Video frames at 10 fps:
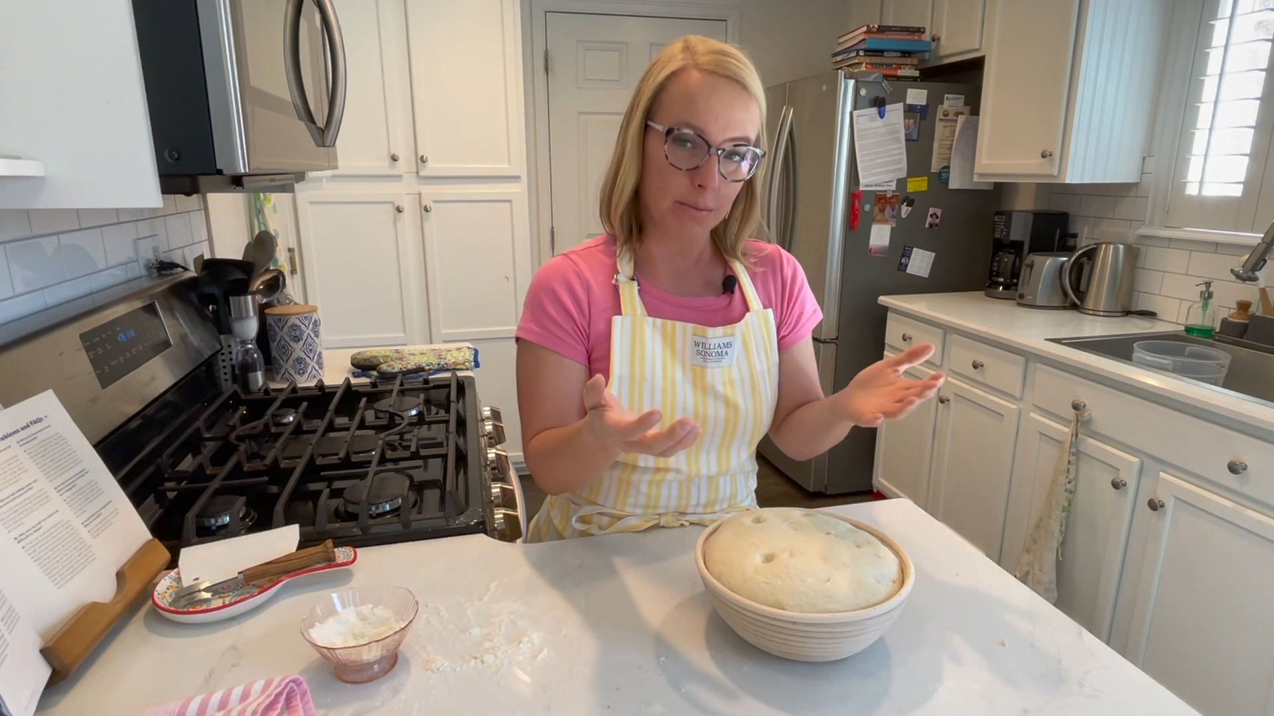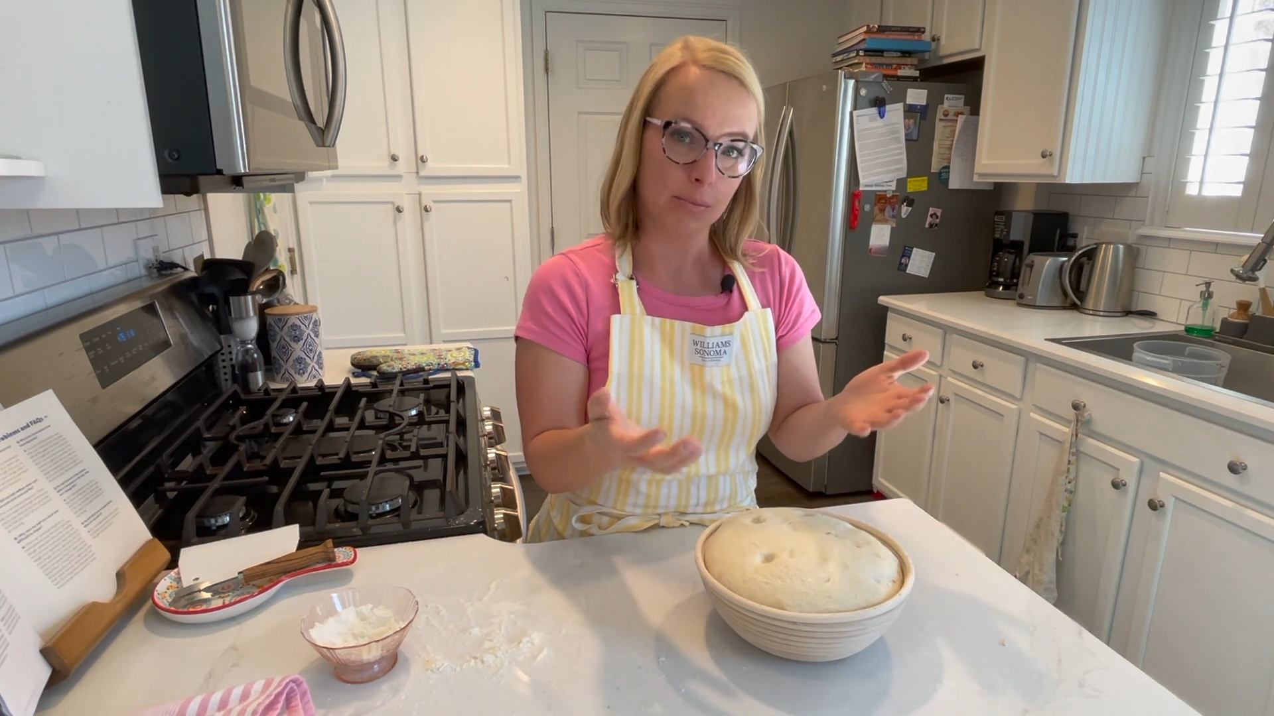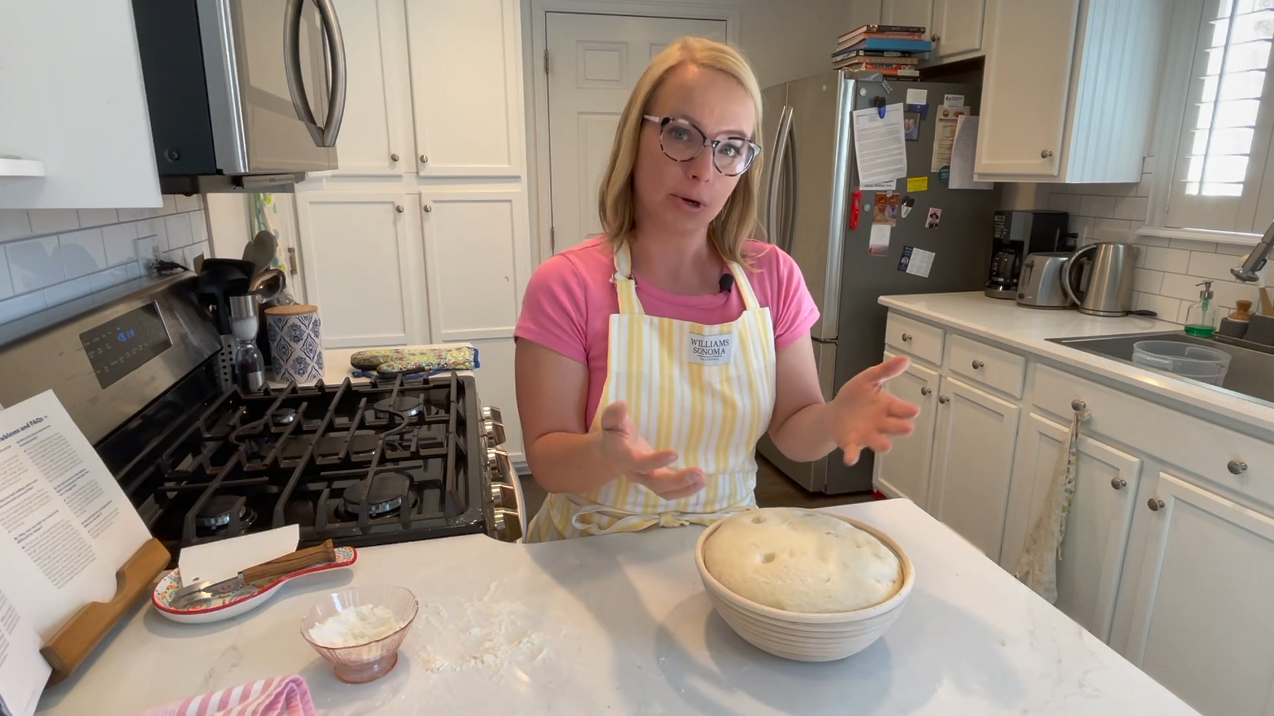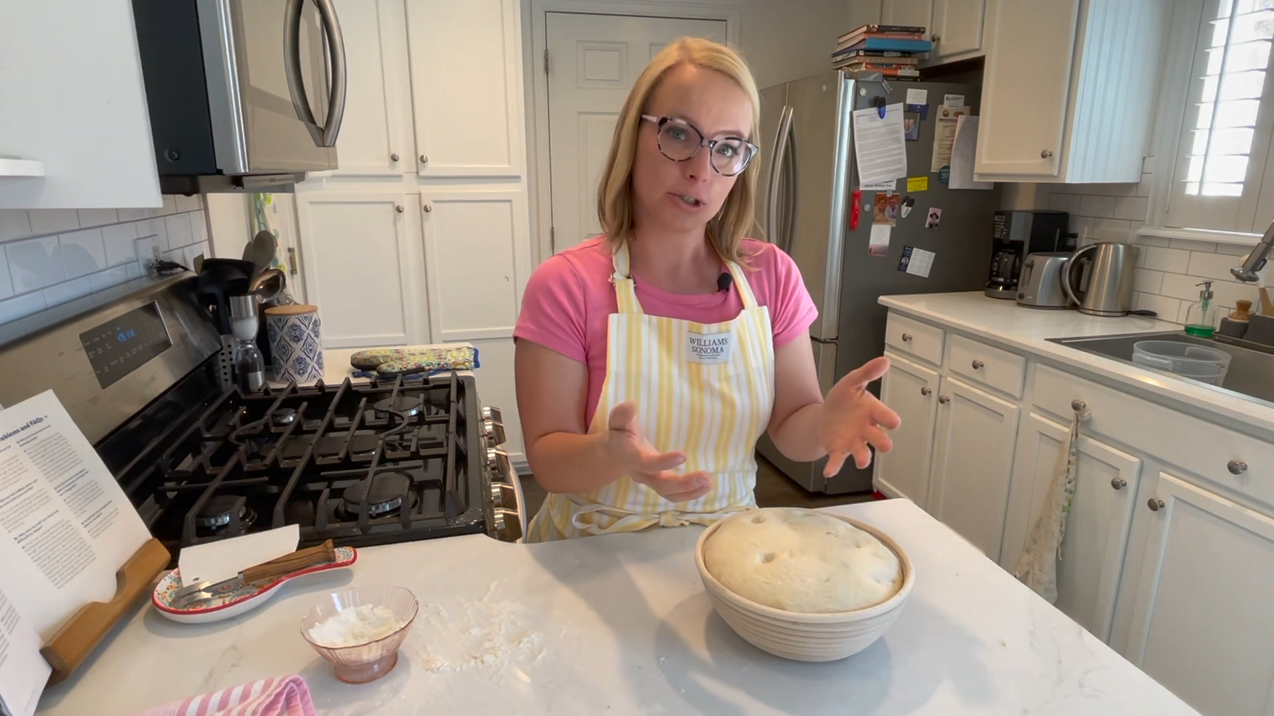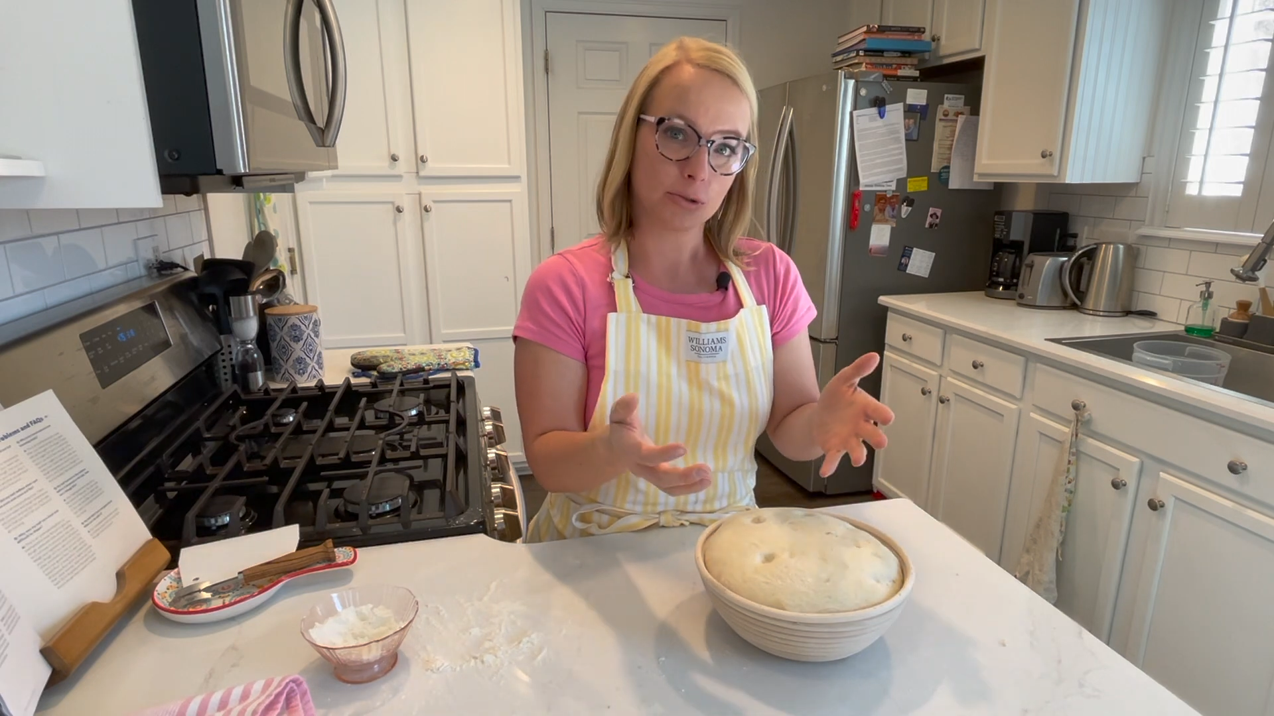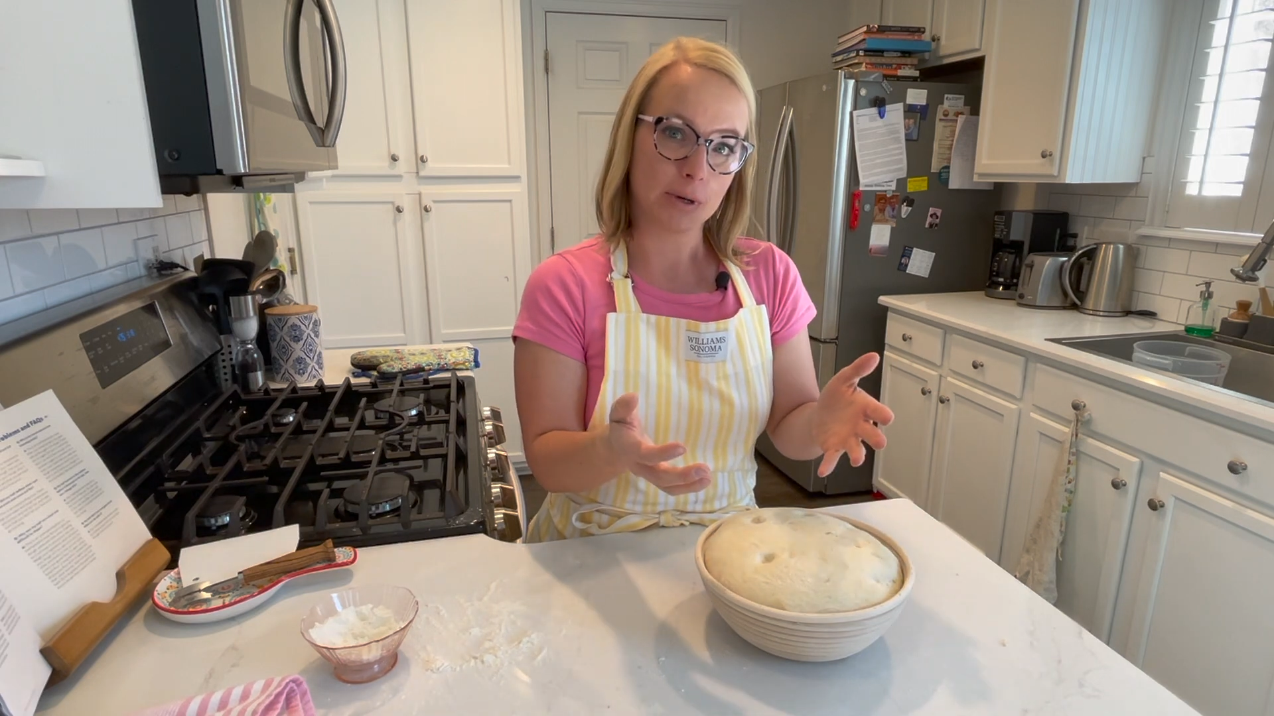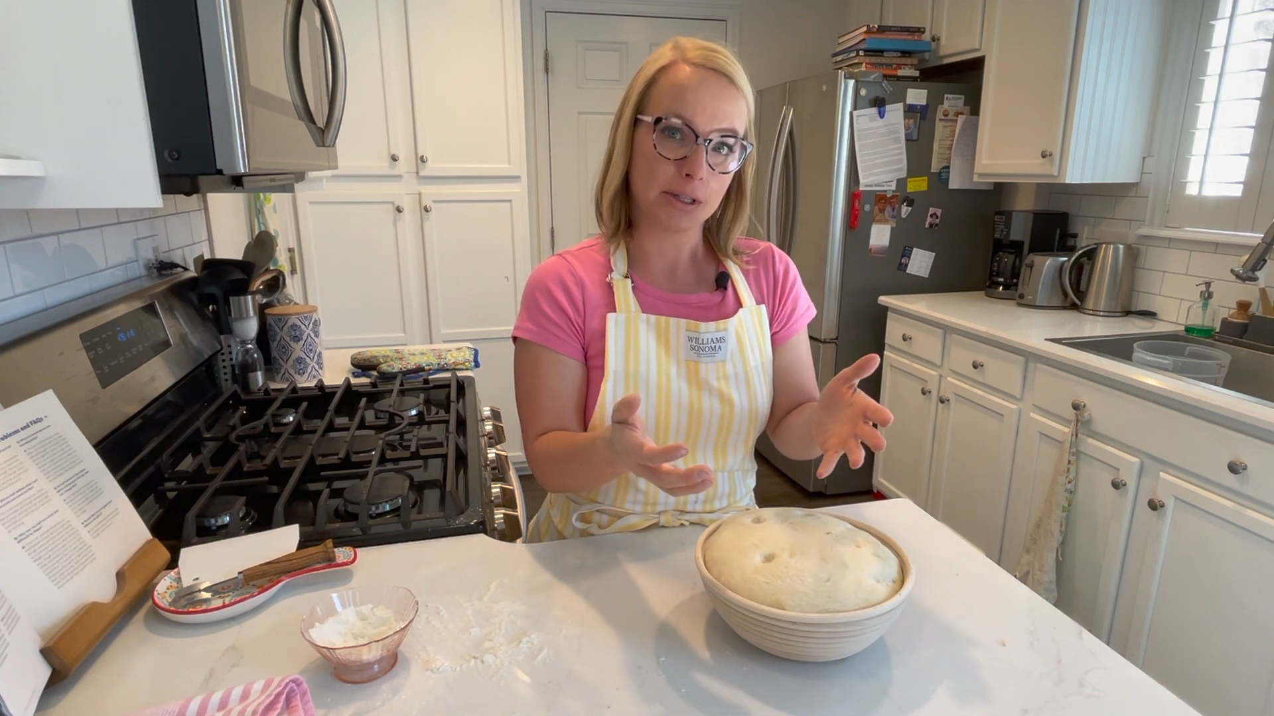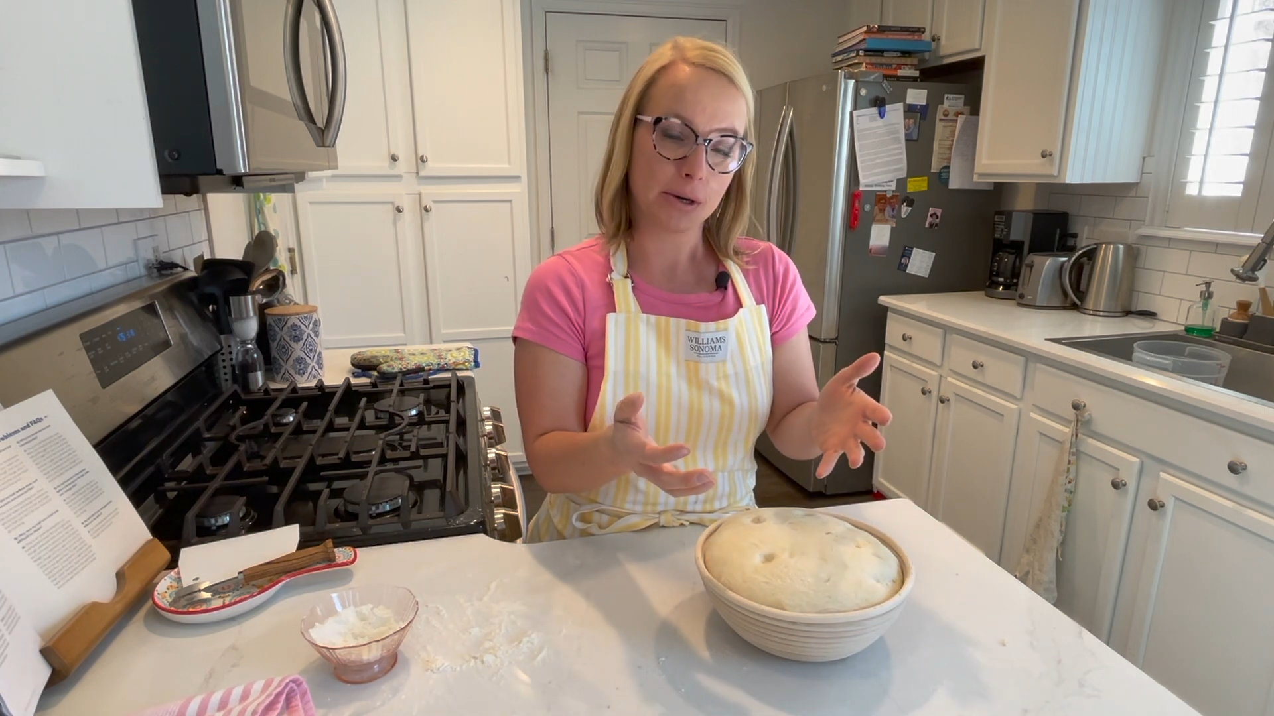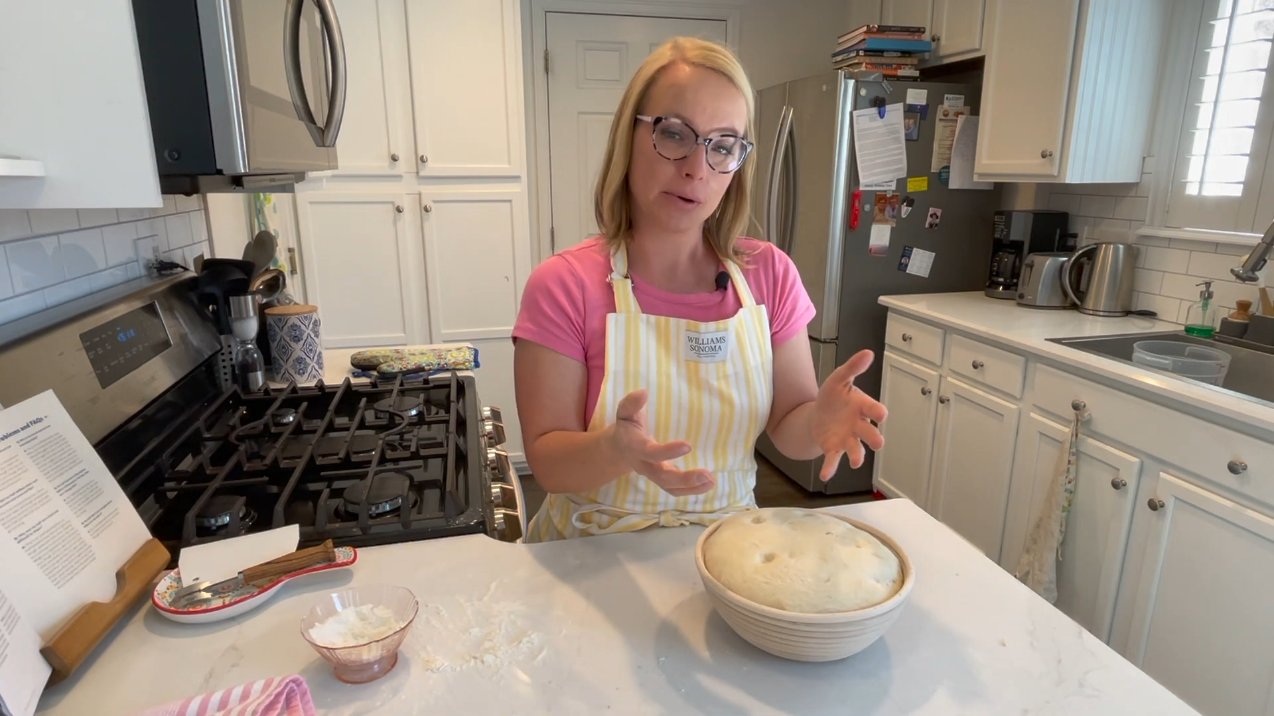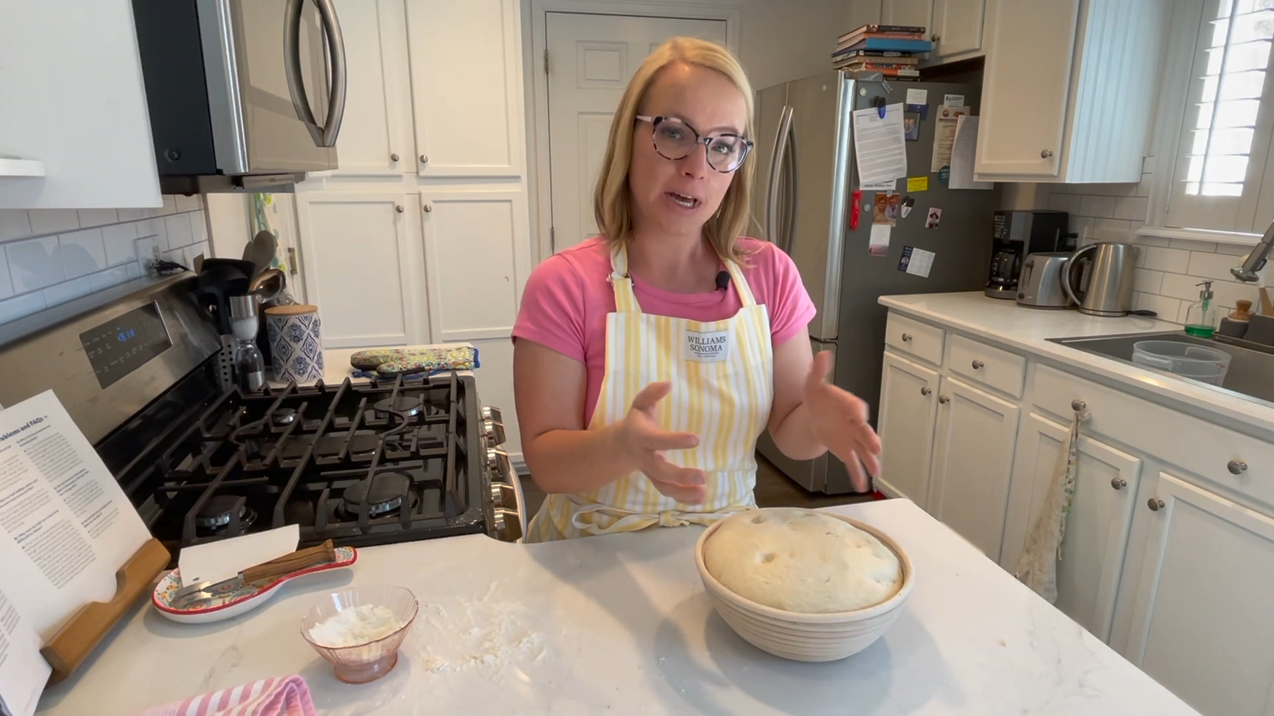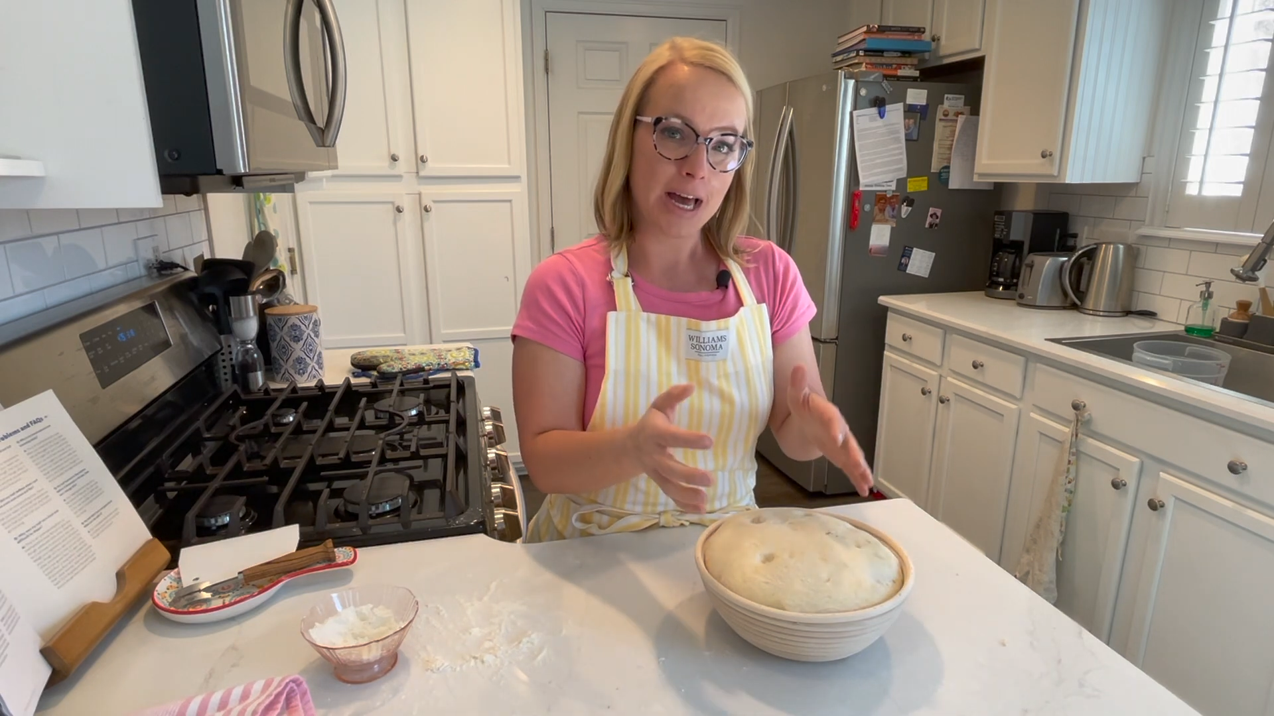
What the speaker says: marshmallow